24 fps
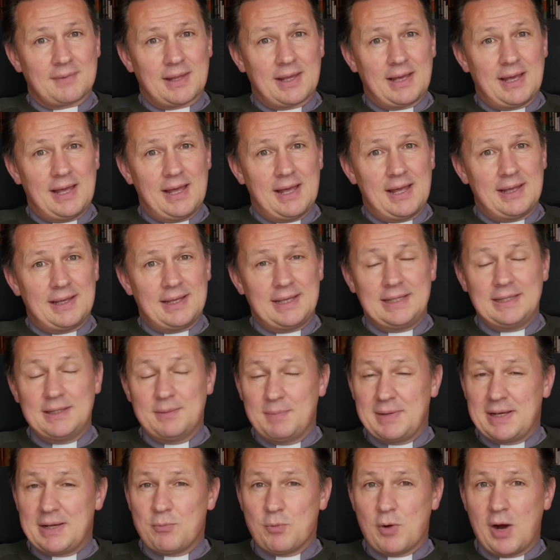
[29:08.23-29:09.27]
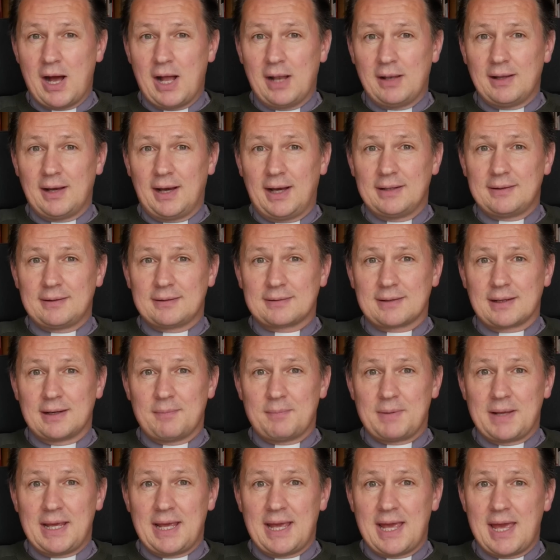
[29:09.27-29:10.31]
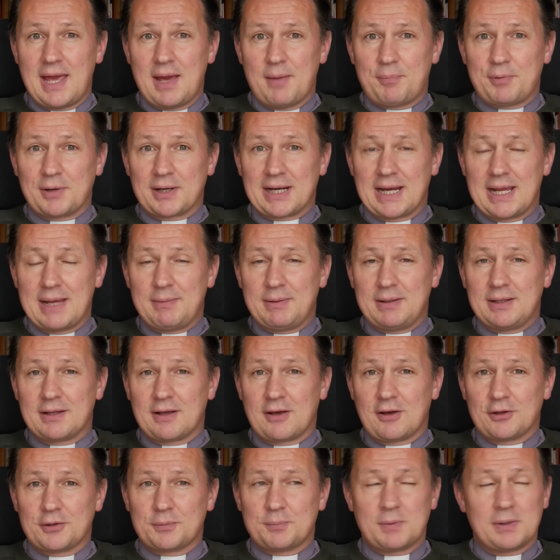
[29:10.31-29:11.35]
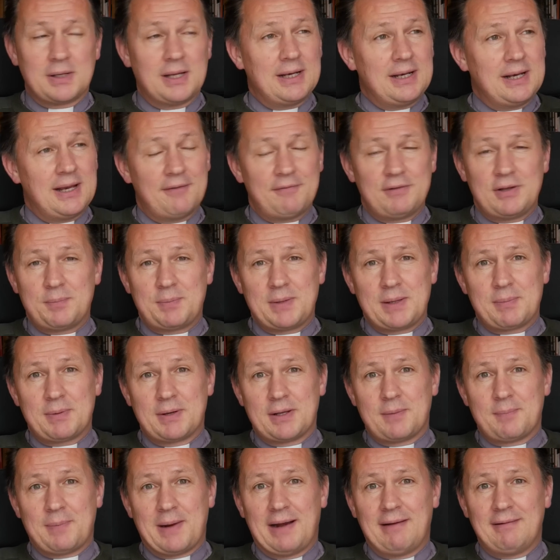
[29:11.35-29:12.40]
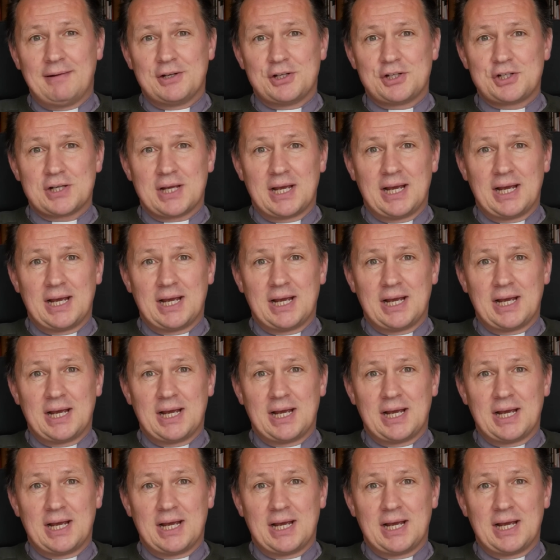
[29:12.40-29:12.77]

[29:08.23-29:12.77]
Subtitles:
In the meanwhile, I'm just going to be here proclaiming the gospel and loving the people of the parish,